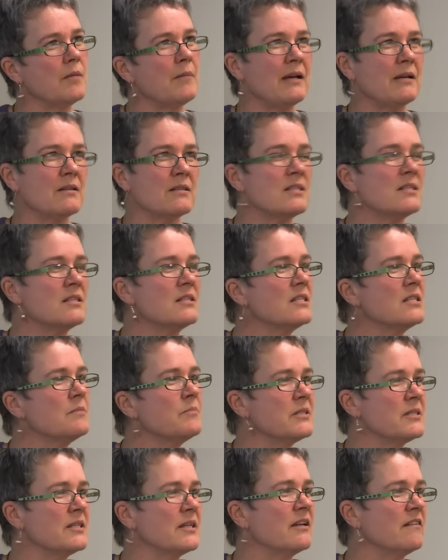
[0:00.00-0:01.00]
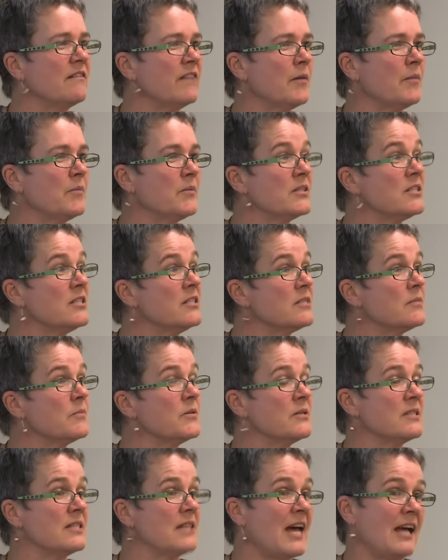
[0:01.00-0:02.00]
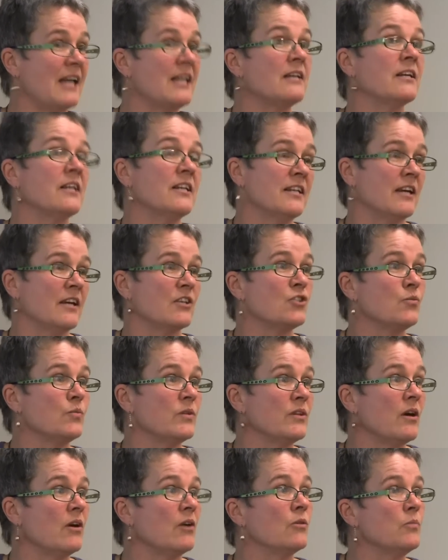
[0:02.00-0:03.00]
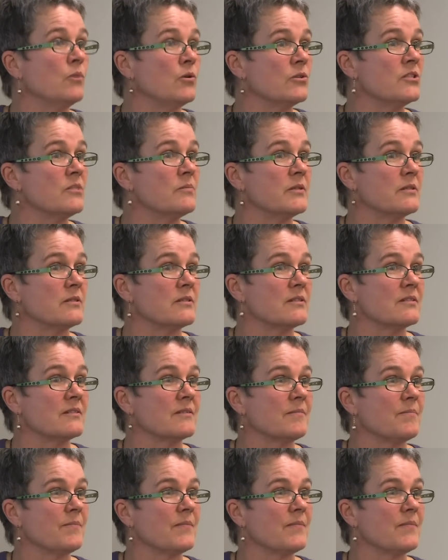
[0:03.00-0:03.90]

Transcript: 60% of our participants had a connection with home hospice.